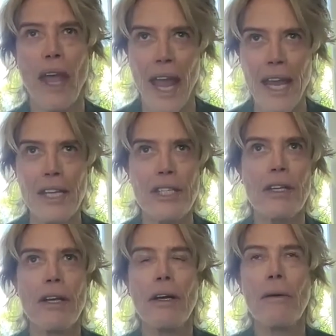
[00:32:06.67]
Ace
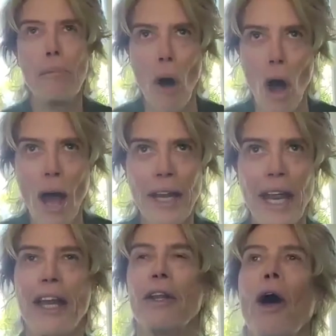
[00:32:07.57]
Pawn
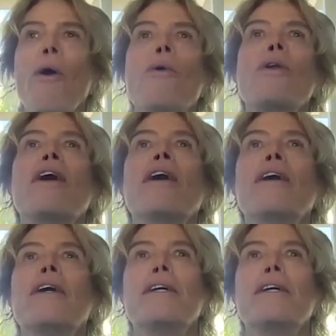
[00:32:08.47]
and Loan,